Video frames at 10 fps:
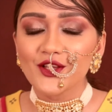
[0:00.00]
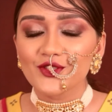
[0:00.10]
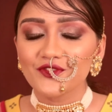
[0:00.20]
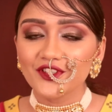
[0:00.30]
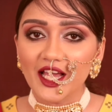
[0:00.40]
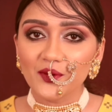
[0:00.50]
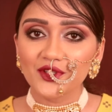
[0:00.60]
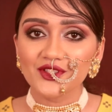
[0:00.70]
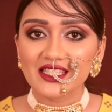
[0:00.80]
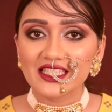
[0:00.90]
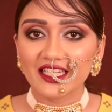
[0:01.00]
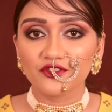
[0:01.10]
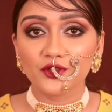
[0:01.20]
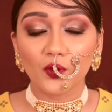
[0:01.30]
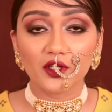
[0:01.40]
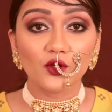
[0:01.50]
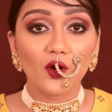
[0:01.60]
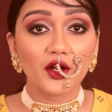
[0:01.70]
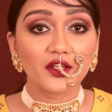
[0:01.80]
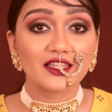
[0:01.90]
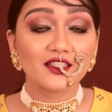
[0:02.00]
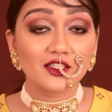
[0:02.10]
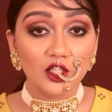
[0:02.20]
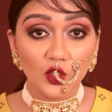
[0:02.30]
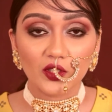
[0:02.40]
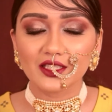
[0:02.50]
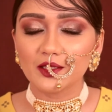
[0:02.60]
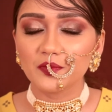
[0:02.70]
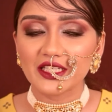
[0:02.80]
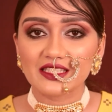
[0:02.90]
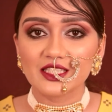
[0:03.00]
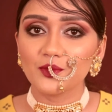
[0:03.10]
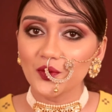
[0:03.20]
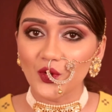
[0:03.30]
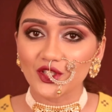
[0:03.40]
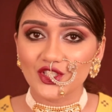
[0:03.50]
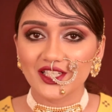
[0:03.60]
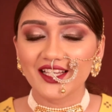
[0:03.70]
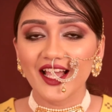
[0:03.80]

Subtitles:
So if you like what you see and if you want to know how to get this look, then please keep on watching.